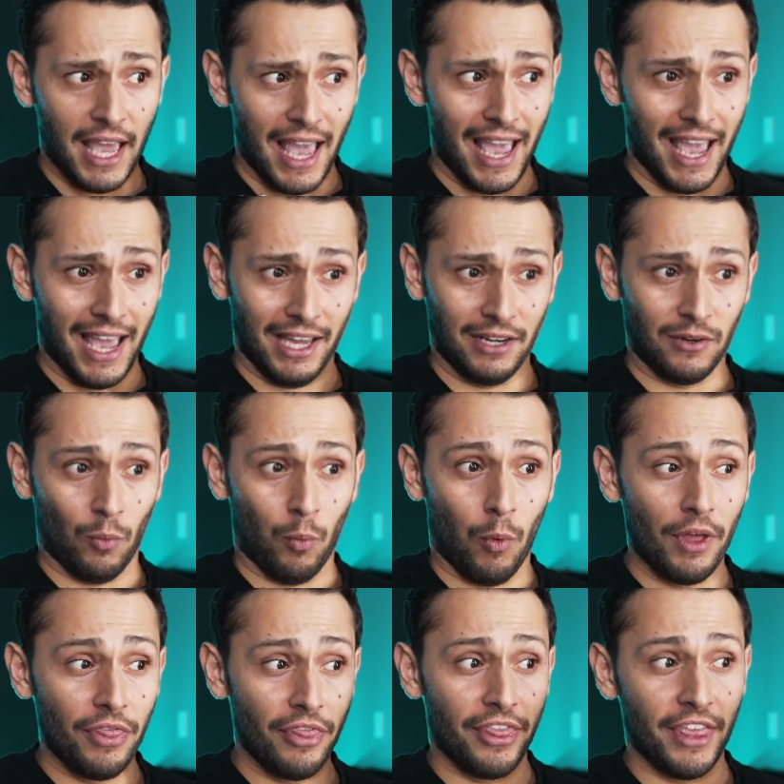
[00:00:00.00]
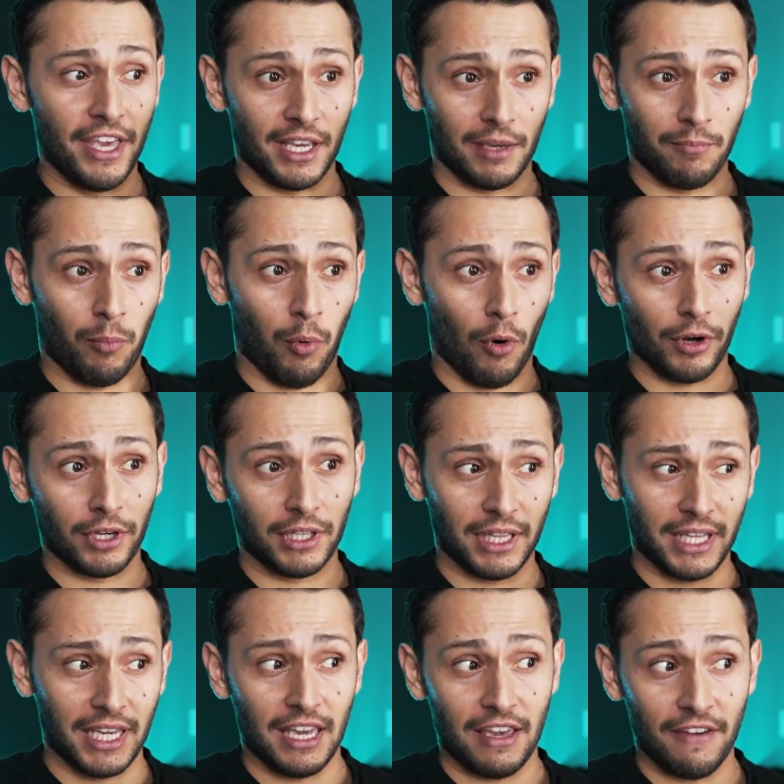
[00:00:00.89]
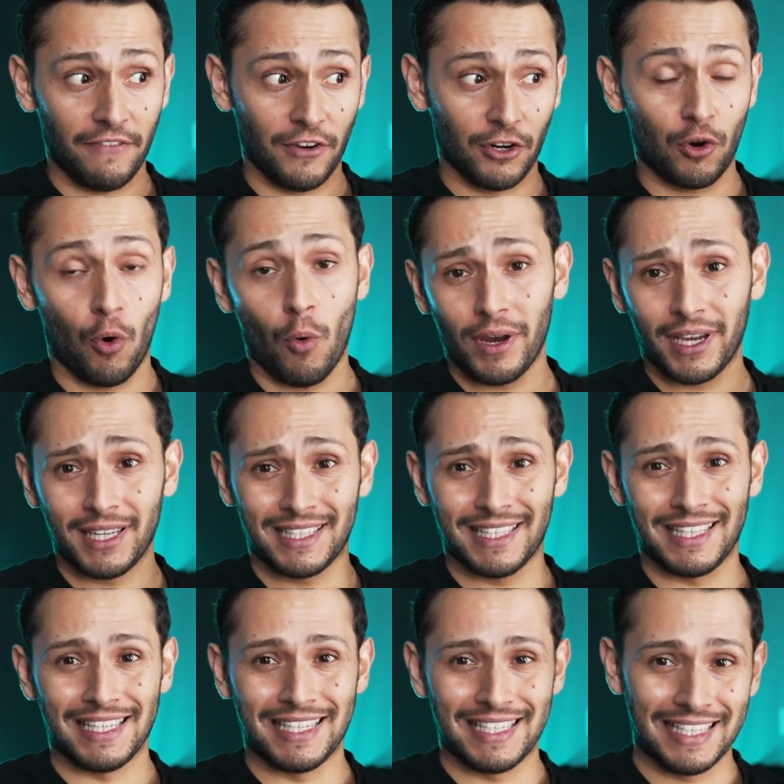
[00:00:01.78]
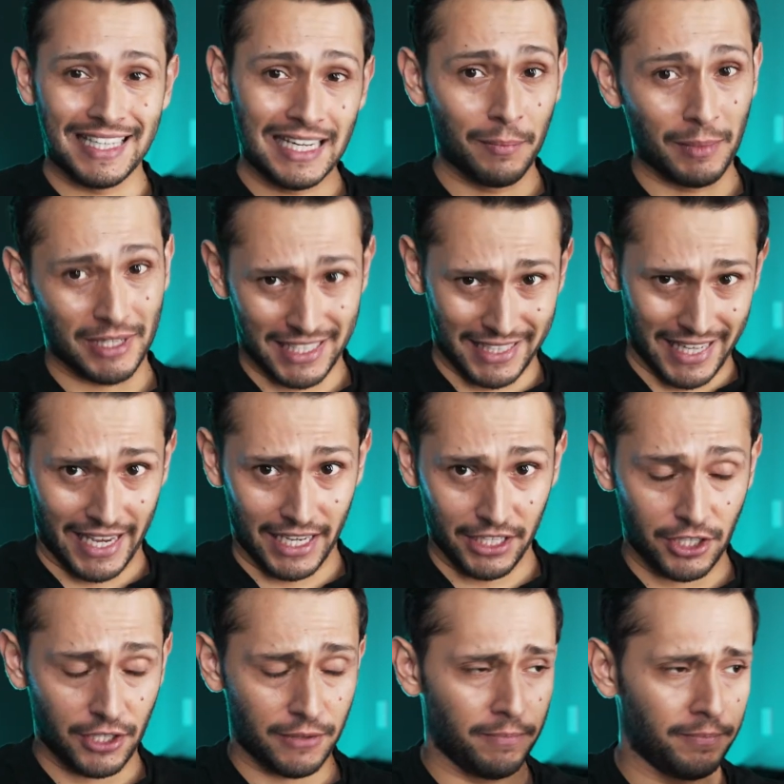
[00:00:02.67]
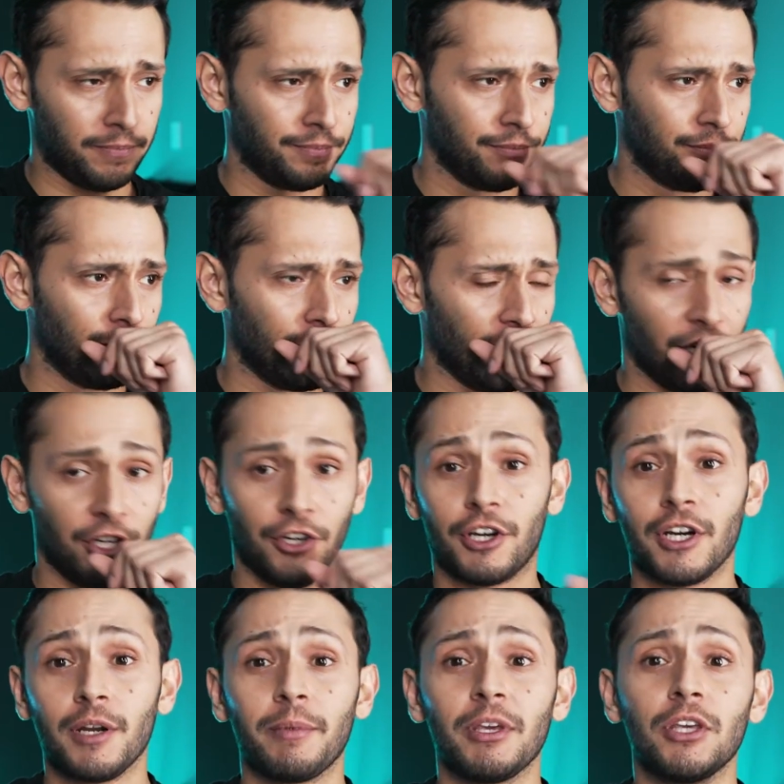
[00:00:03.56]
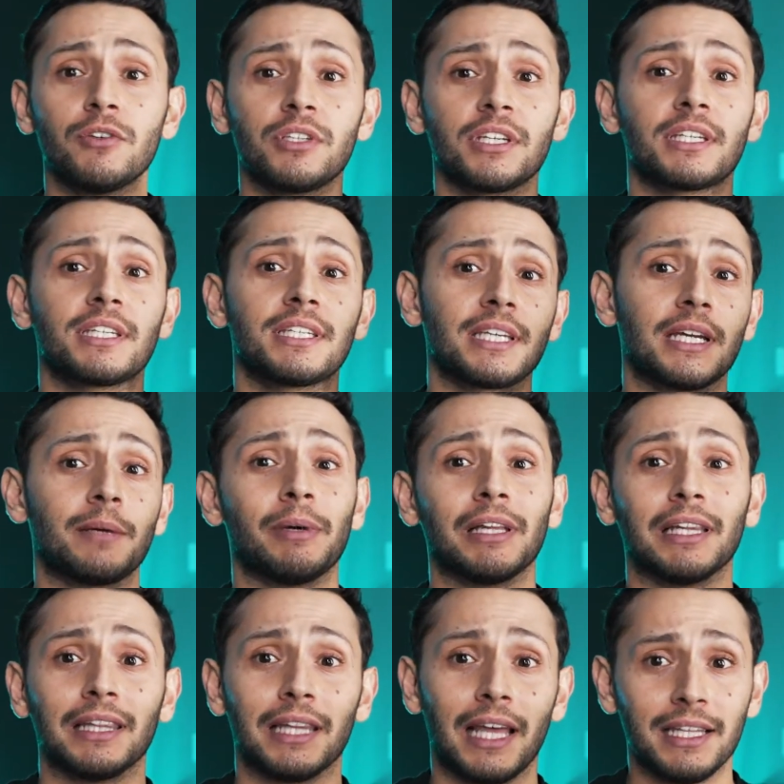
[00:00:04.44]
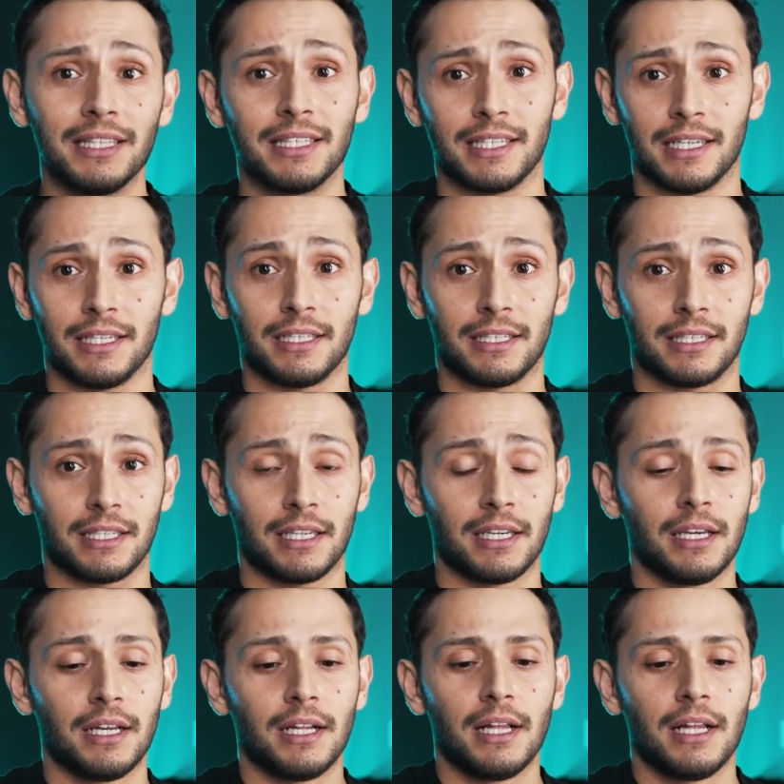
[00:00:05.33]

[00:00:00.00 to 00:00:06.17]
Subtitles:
And one thing importantly, if you're going into the cinema stage, you're going to be using cinema lenses.